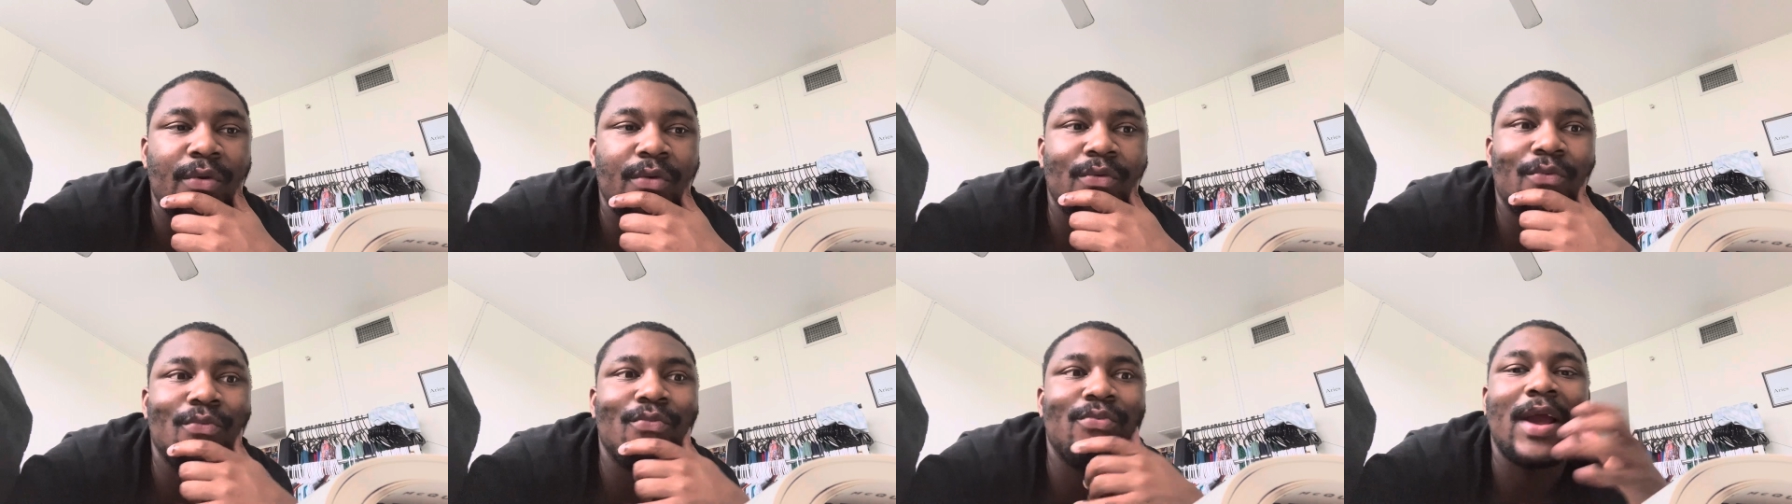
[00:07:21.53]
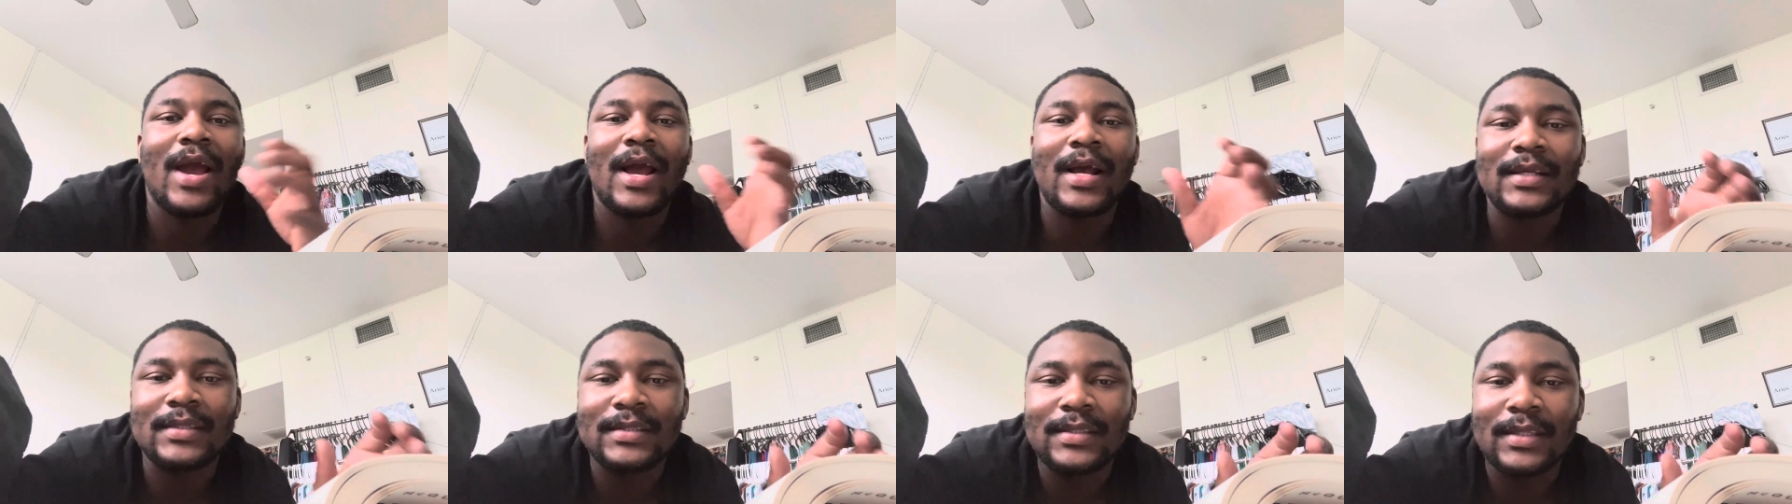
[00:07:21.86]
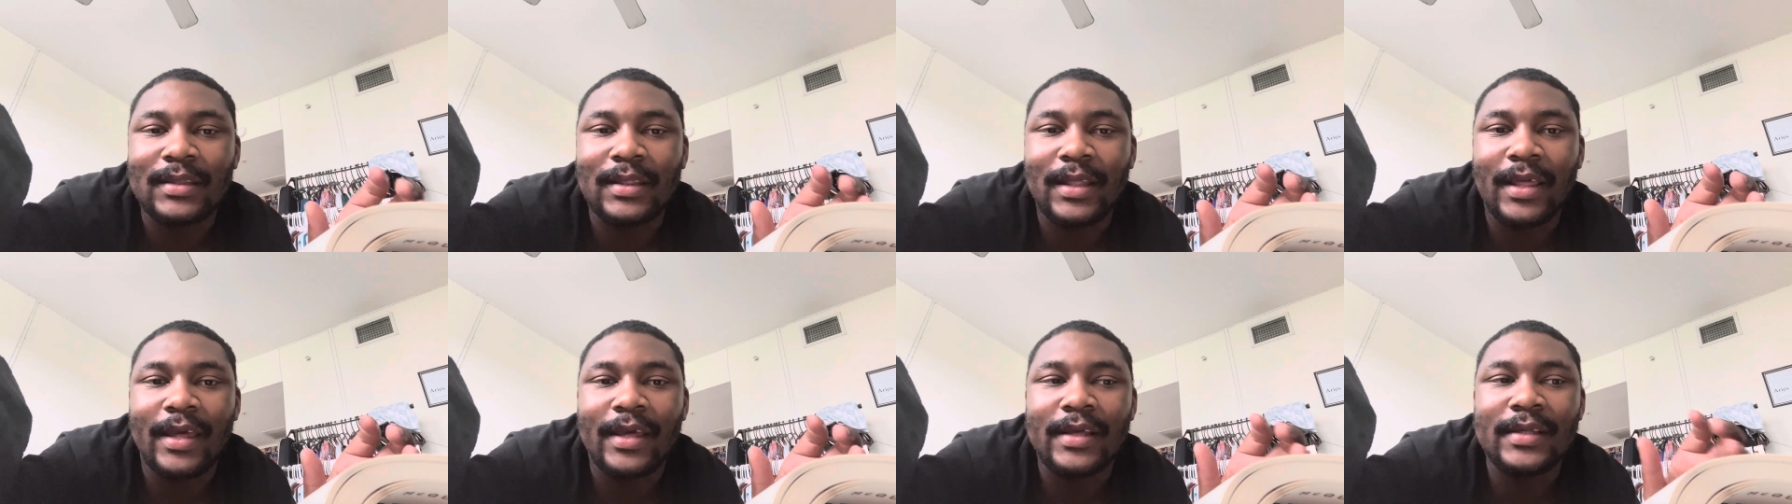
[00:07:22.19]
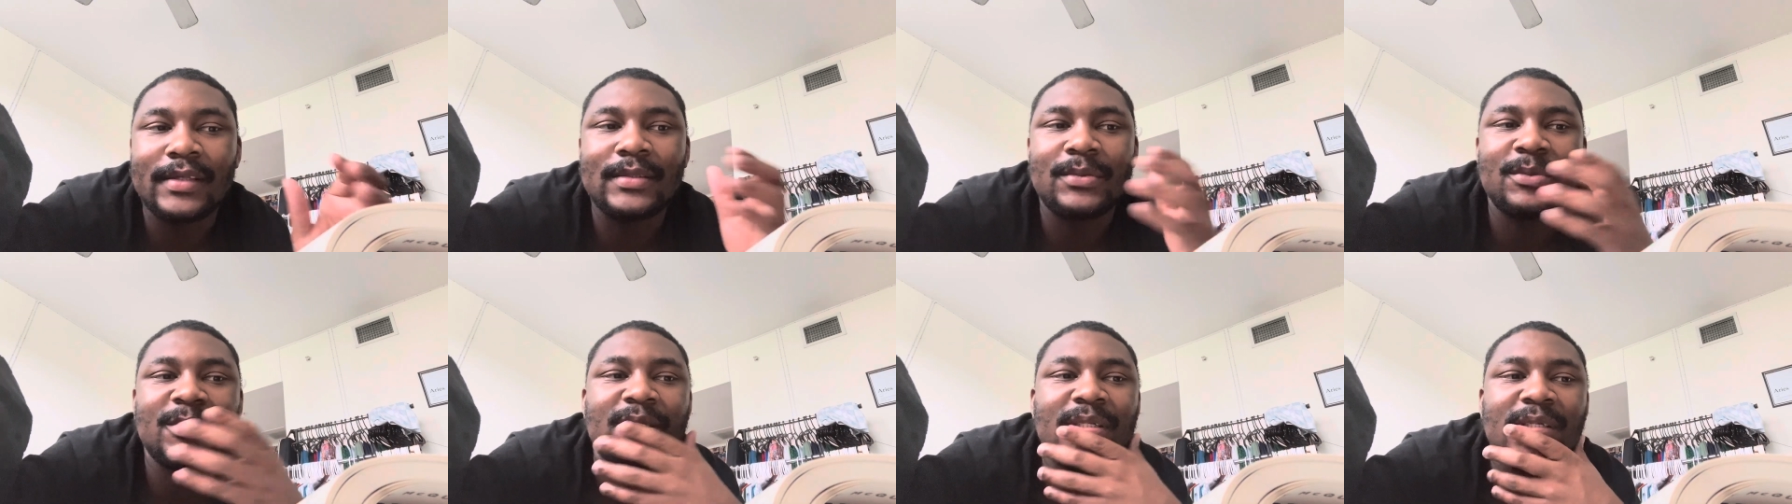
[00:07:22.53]
reacts to
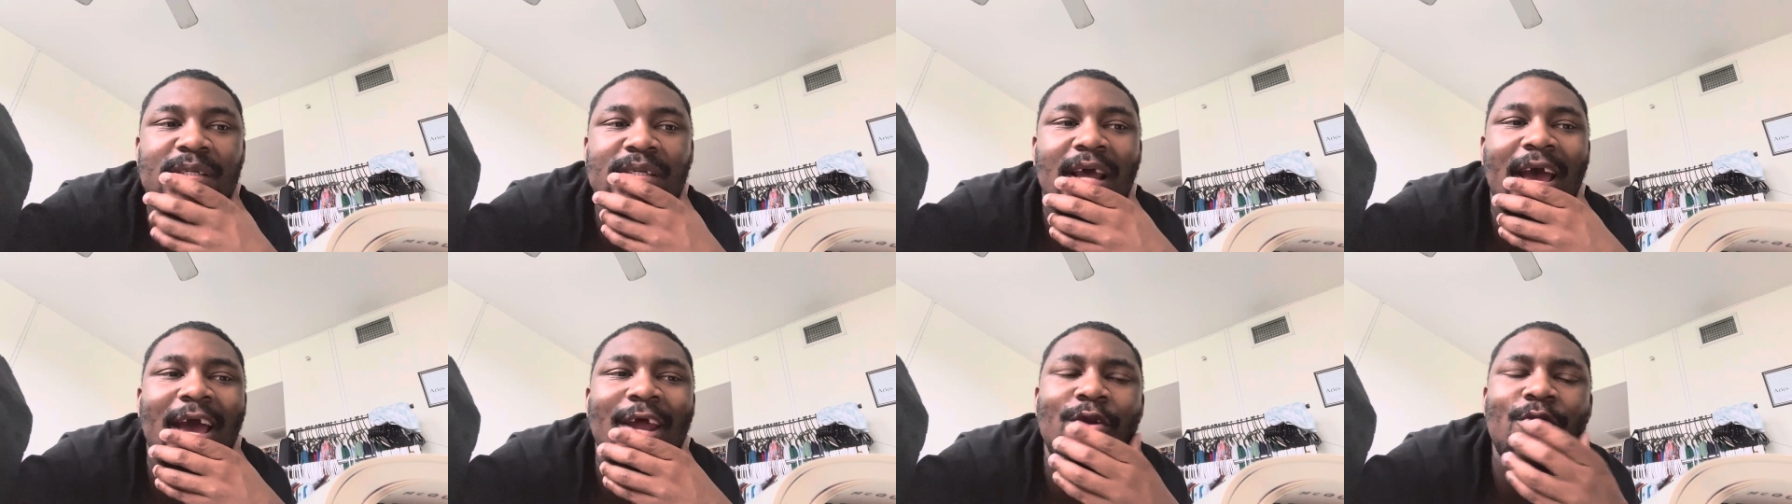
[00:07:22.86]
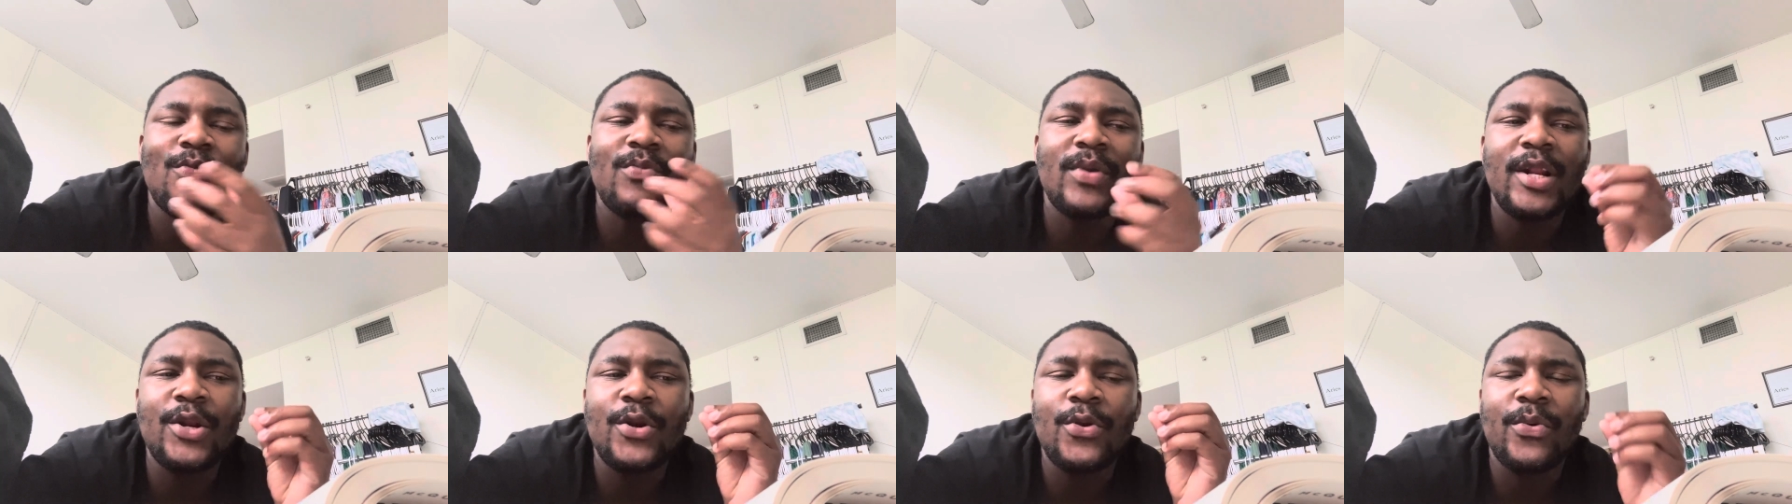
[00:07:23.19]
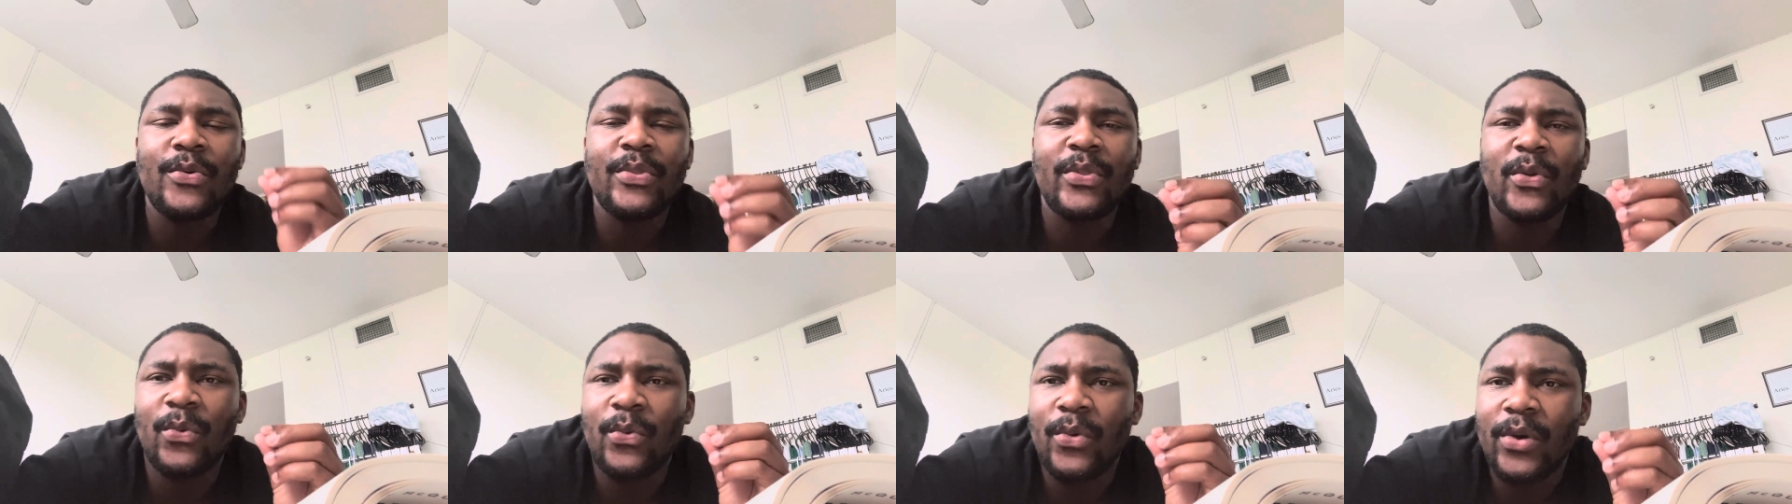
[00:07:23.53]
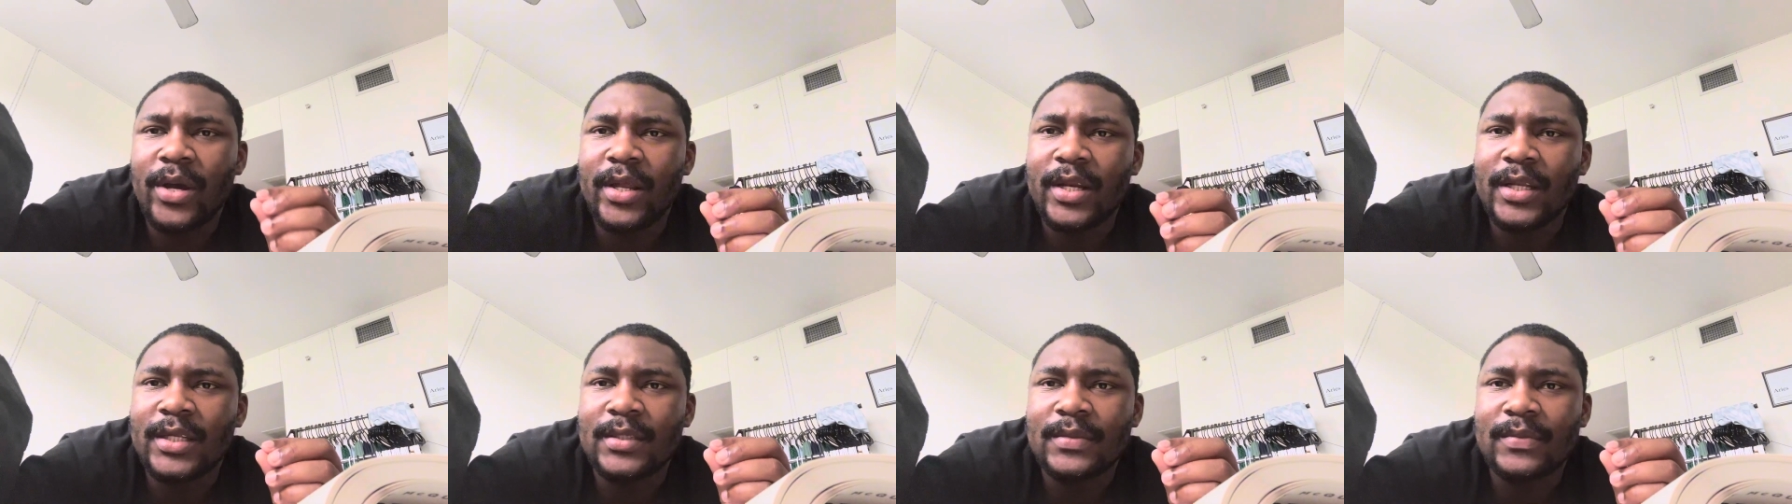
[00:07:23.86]
things, which I don't really know what the
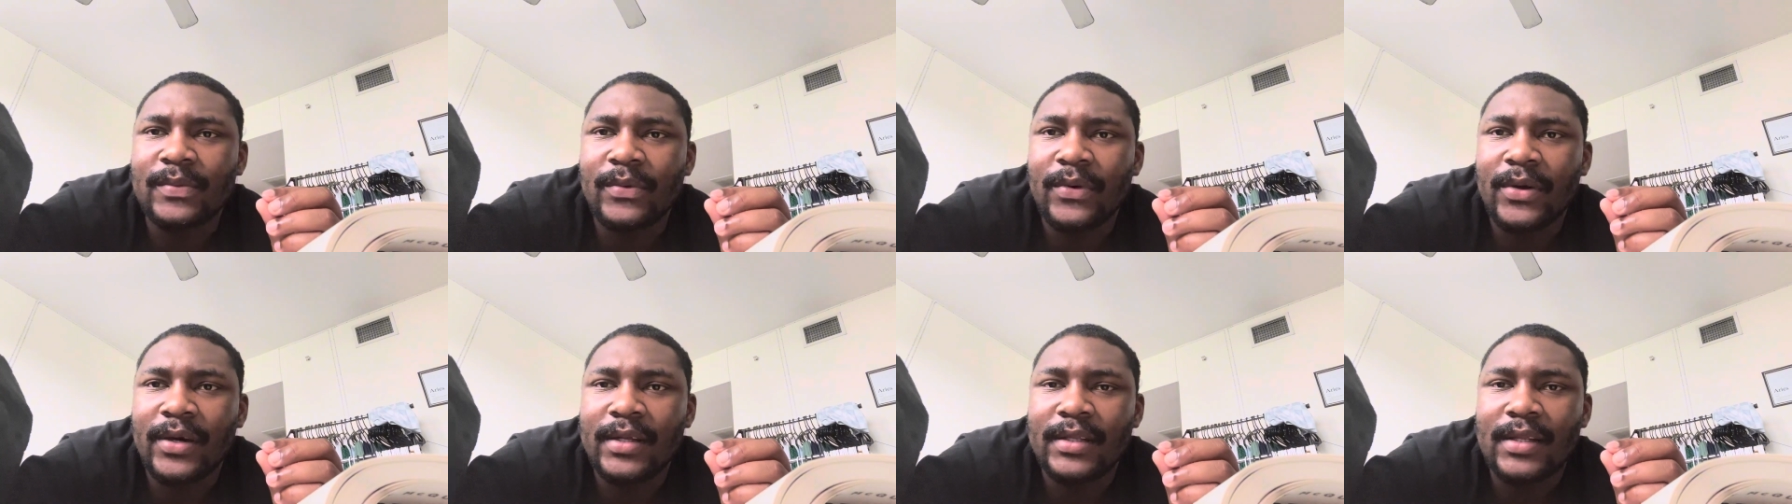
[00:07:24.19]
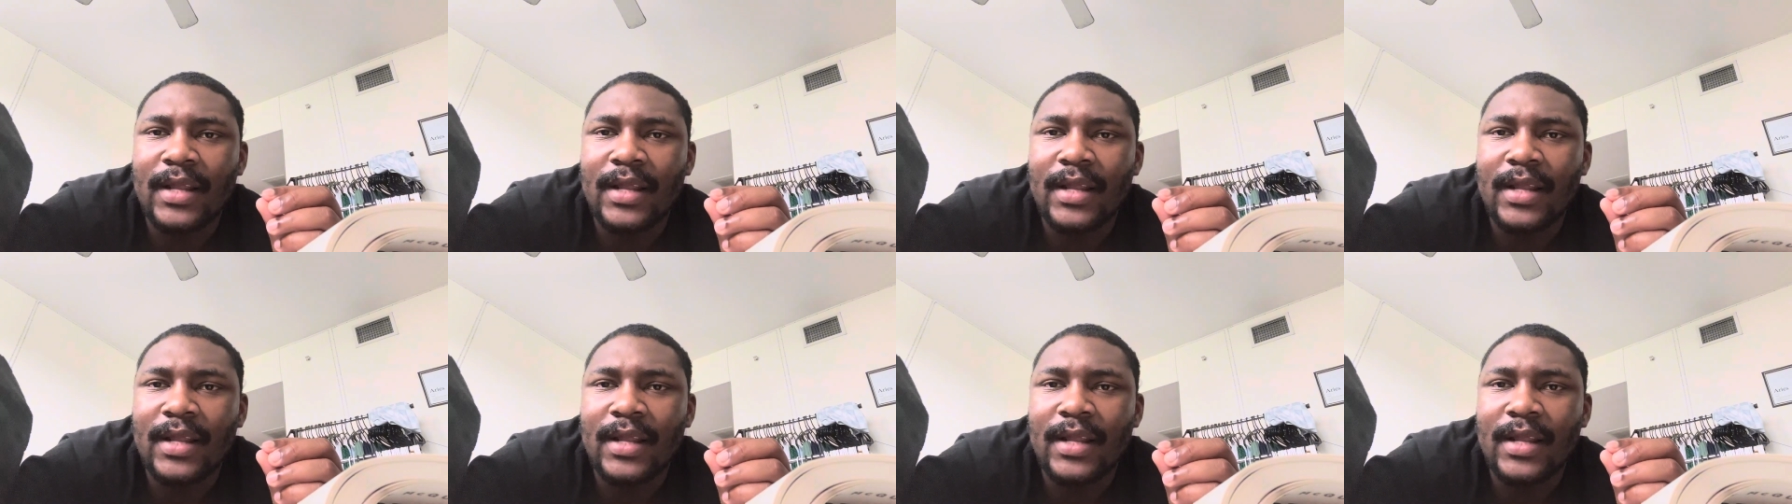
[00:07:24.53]
word is for it.